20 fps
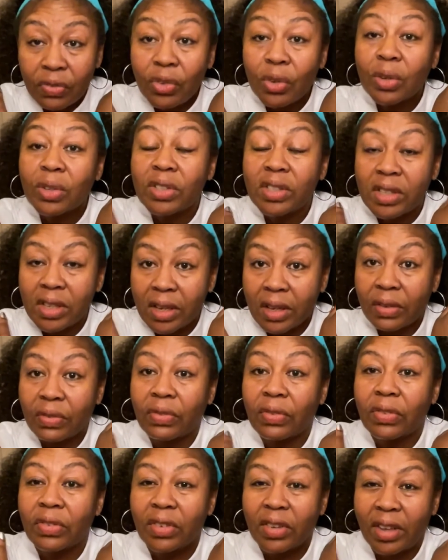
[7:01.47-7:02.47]
yourself
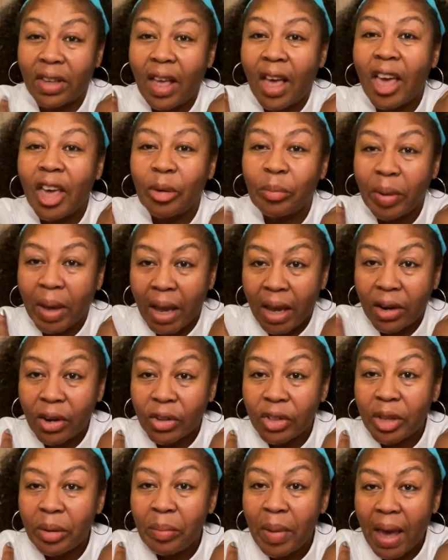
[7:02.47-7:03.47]
a pat
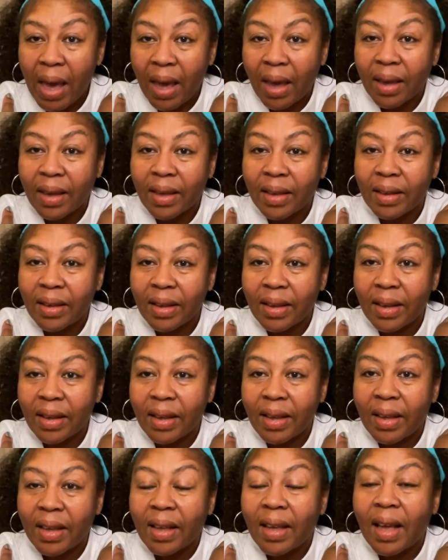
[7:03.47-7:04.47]
on the back.
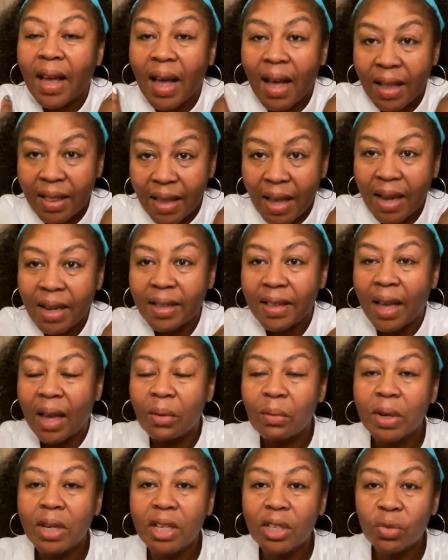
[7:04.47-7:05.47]
I like that
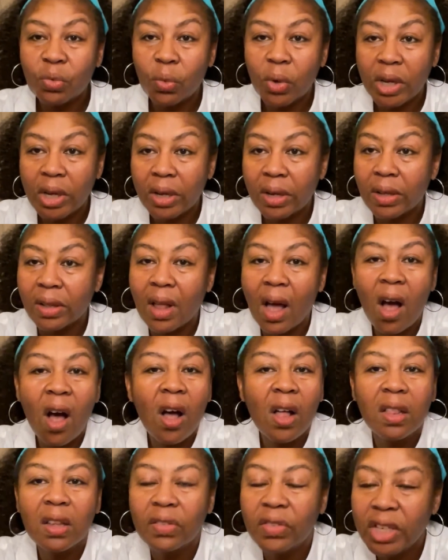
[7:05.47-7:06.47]
one as well.
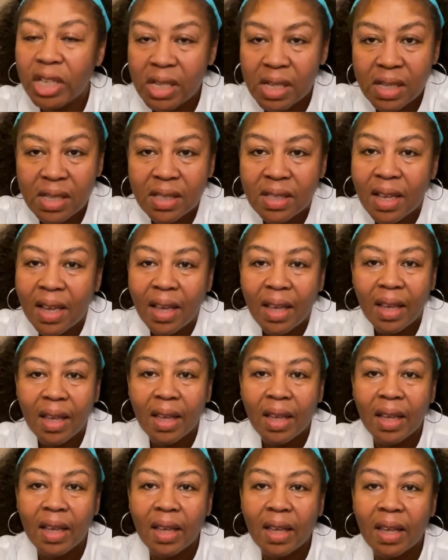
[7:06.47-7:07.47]
All of these
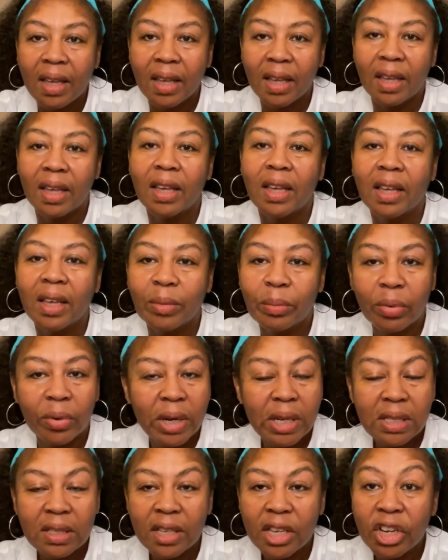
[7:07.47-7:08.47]

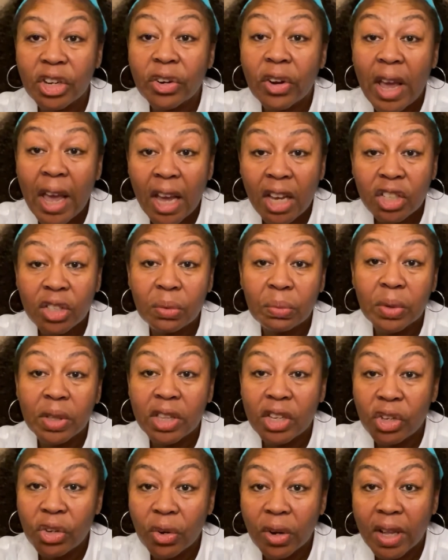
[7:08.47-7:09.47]
brings interaction
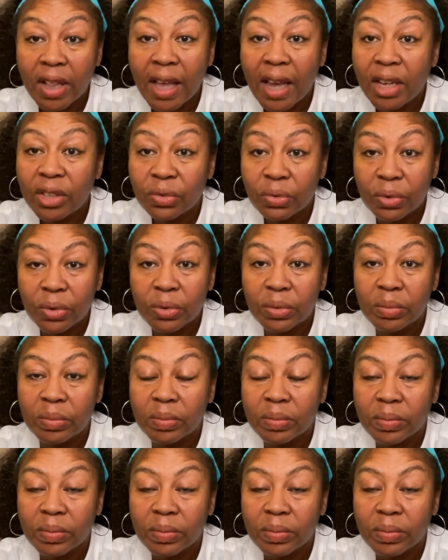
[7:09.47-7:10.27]
within your classroom.